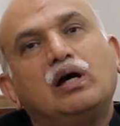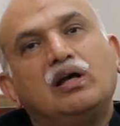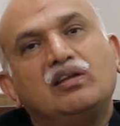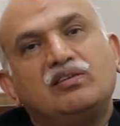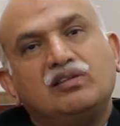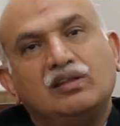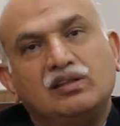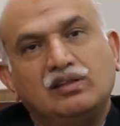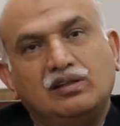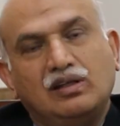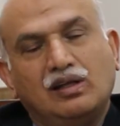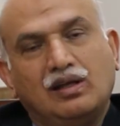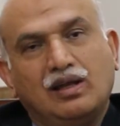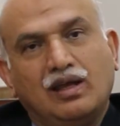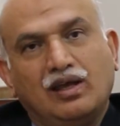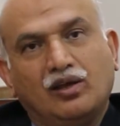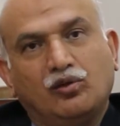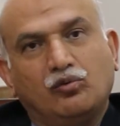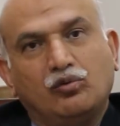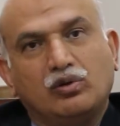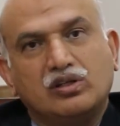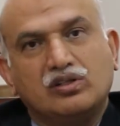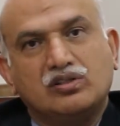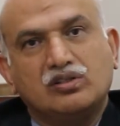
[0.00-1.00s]
Sindhi
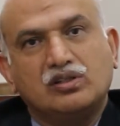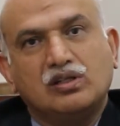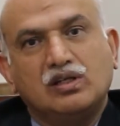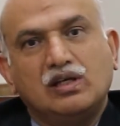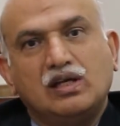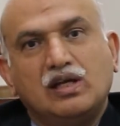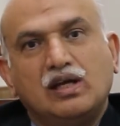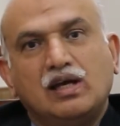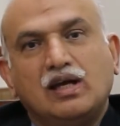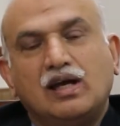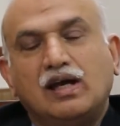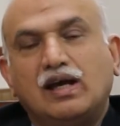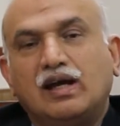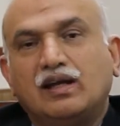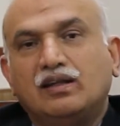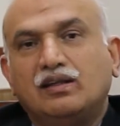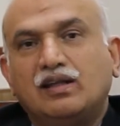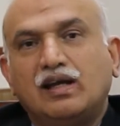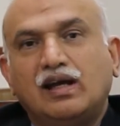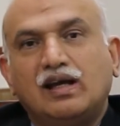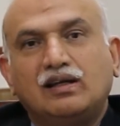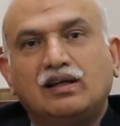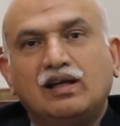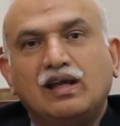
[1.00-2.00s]
language. And
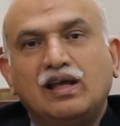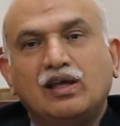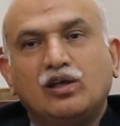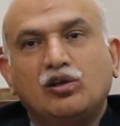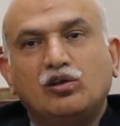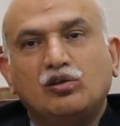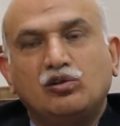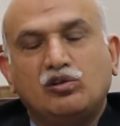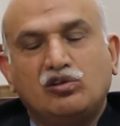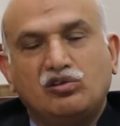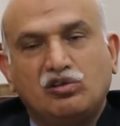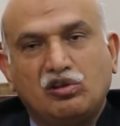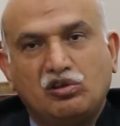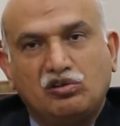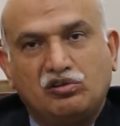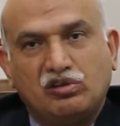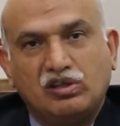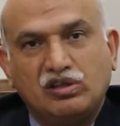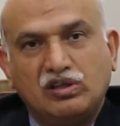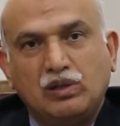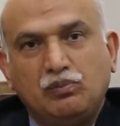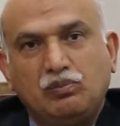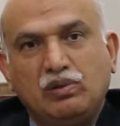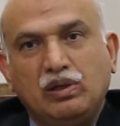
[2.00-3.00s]
that
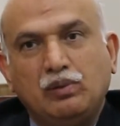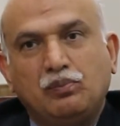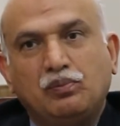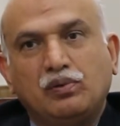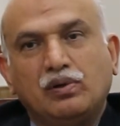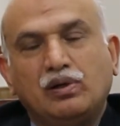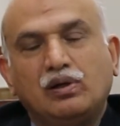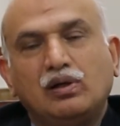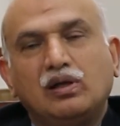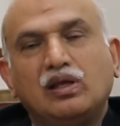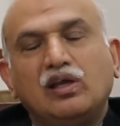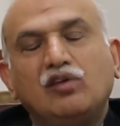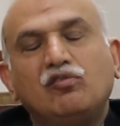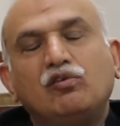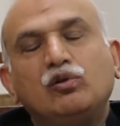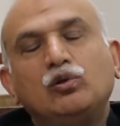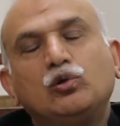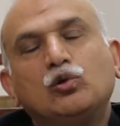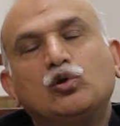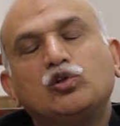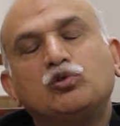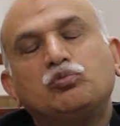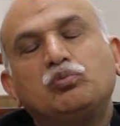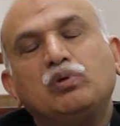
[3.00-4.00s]
Sindhi people,
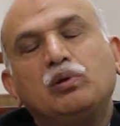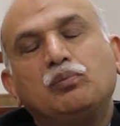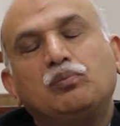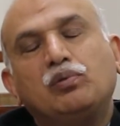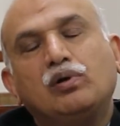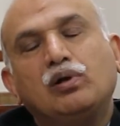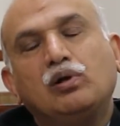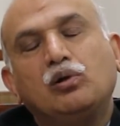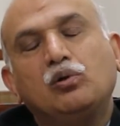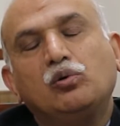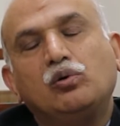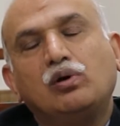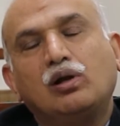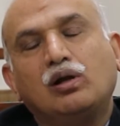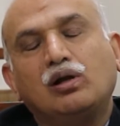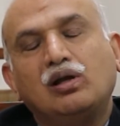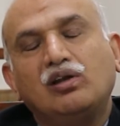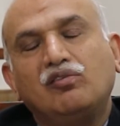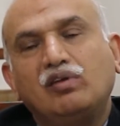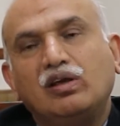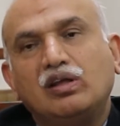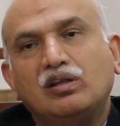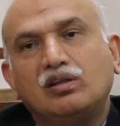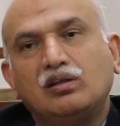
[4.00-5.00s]
even those people who are
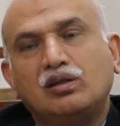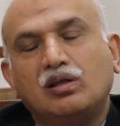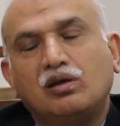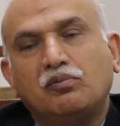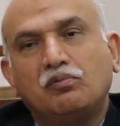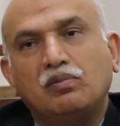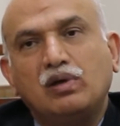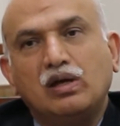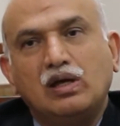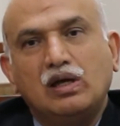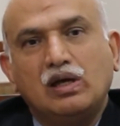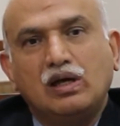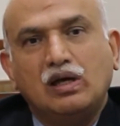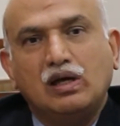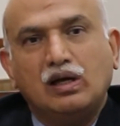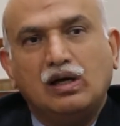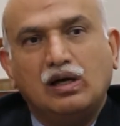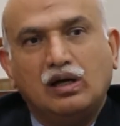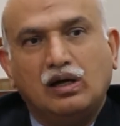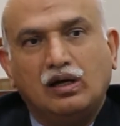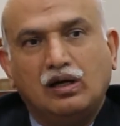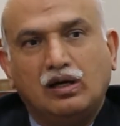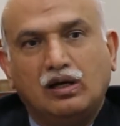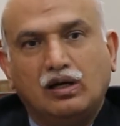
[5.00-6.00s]
living in the
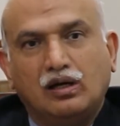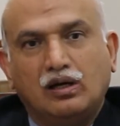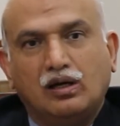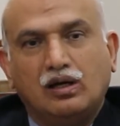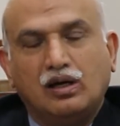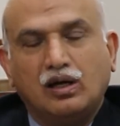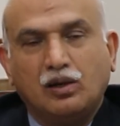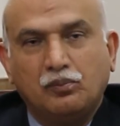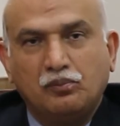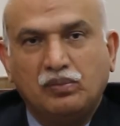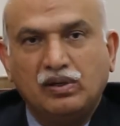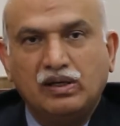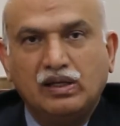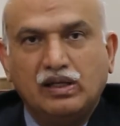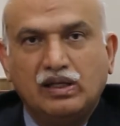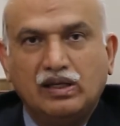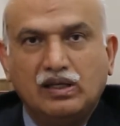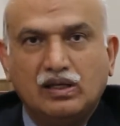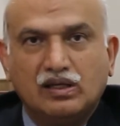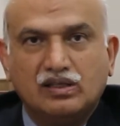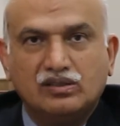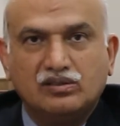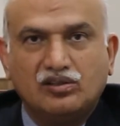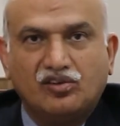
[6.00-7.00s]
urban
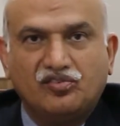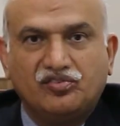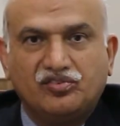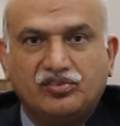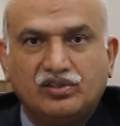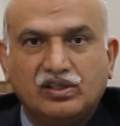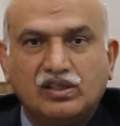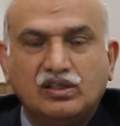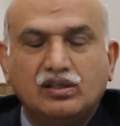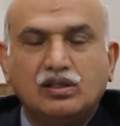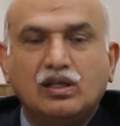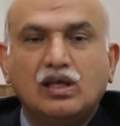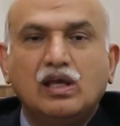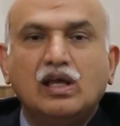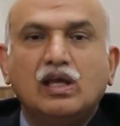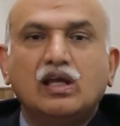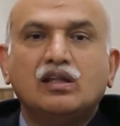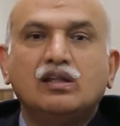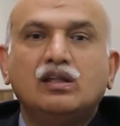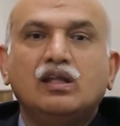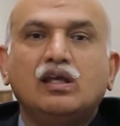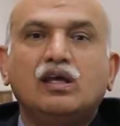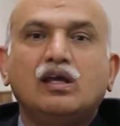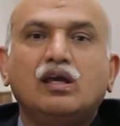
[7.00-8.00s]
areas of Sindh,
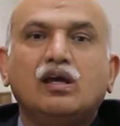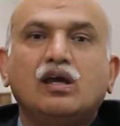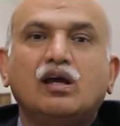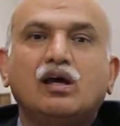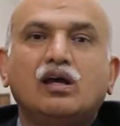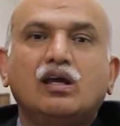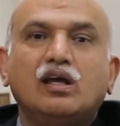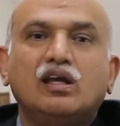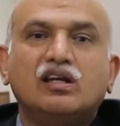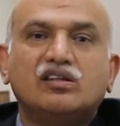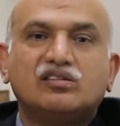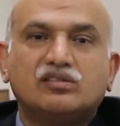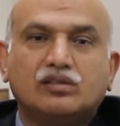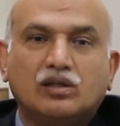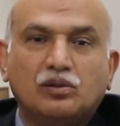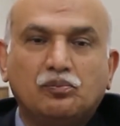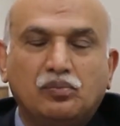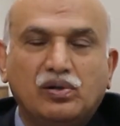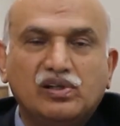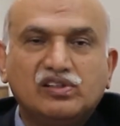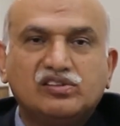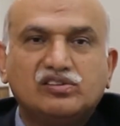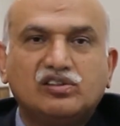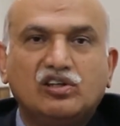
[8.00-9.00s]
it's
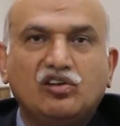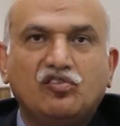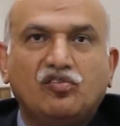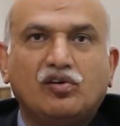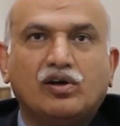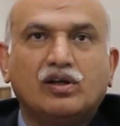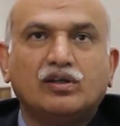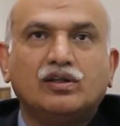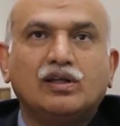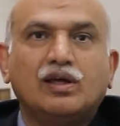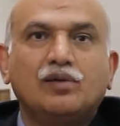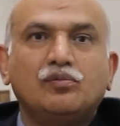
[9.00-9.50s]
compulsory for